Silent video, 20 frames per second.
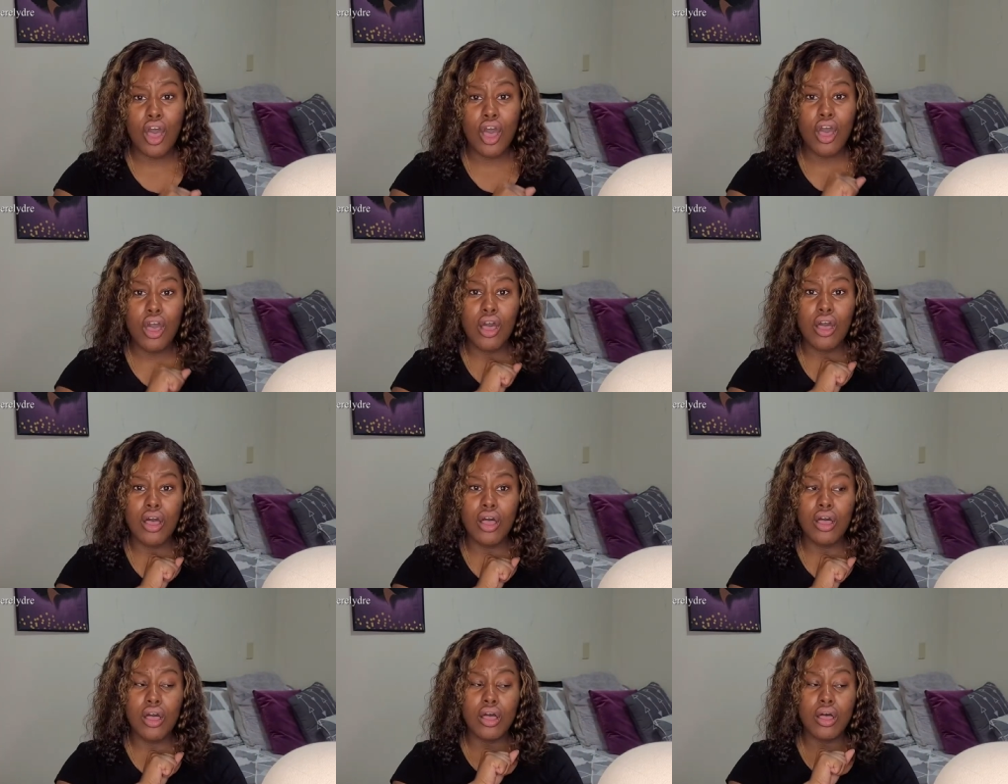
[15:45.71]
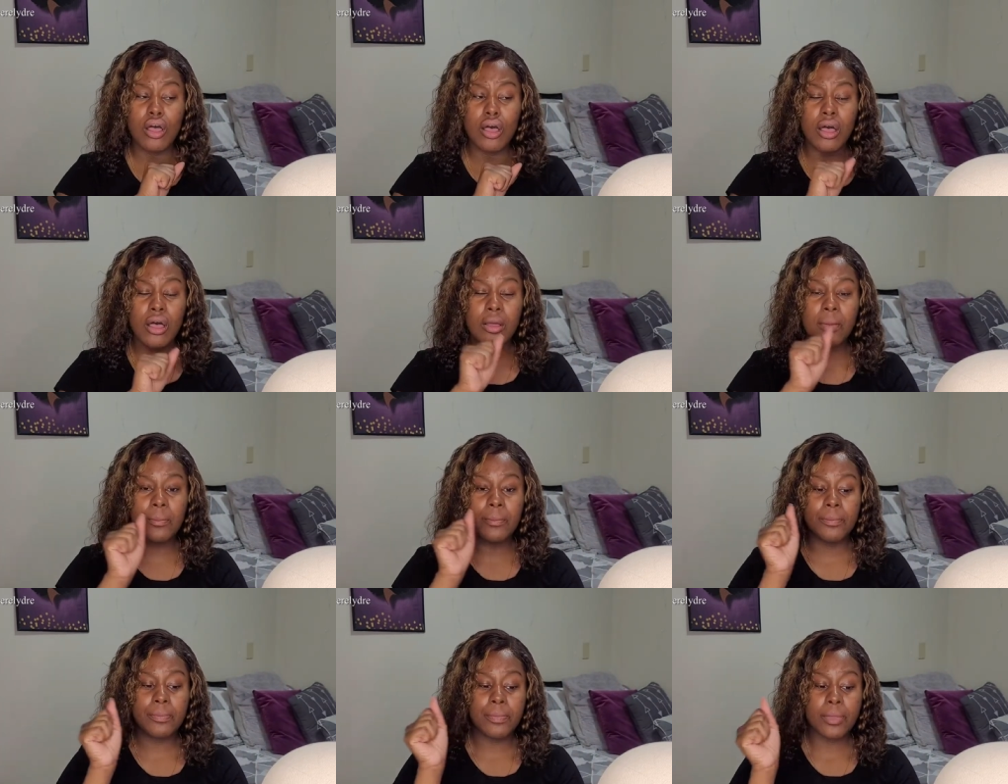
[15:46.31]

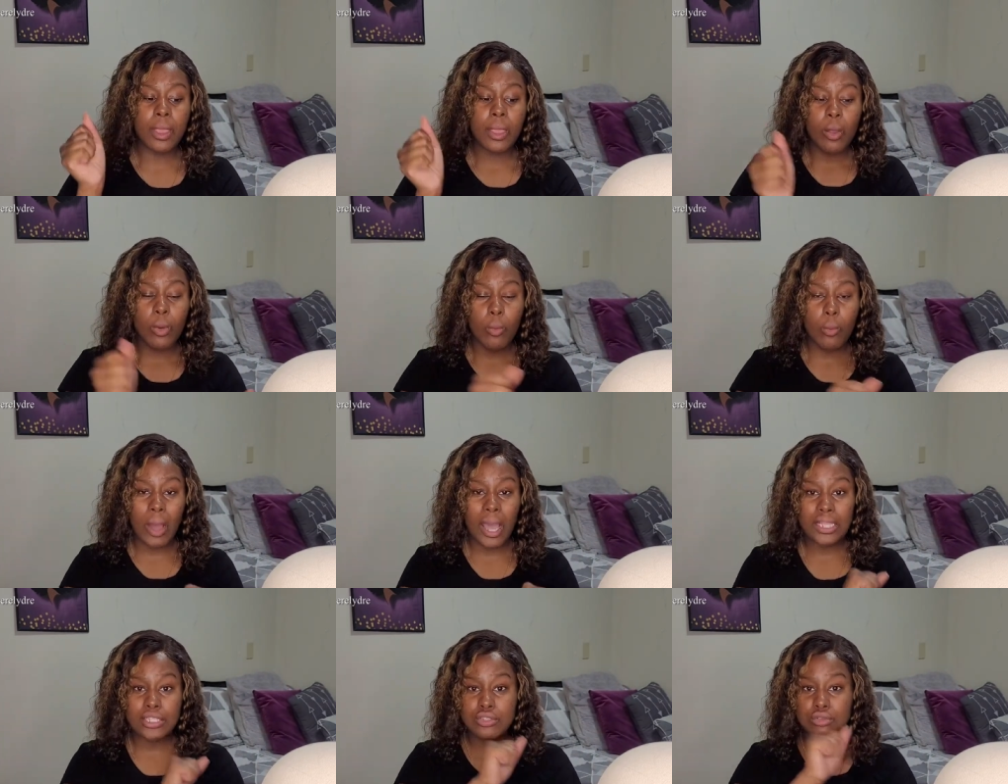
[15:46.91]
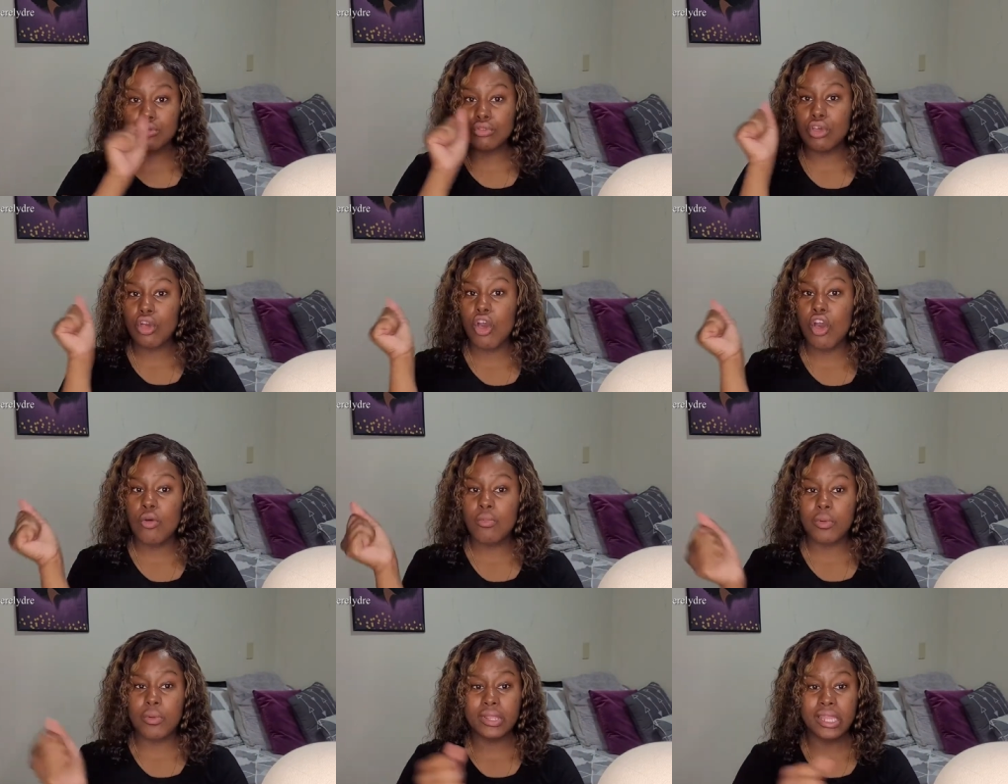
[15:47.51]
a wide tooth
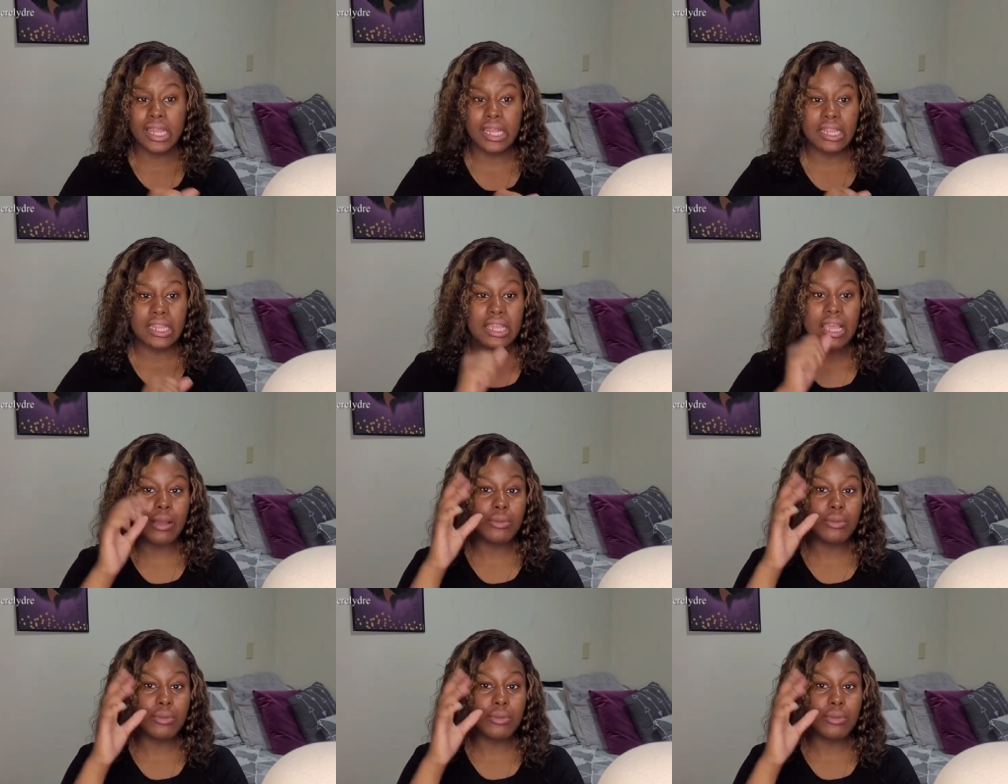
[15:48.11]
comb or with anything.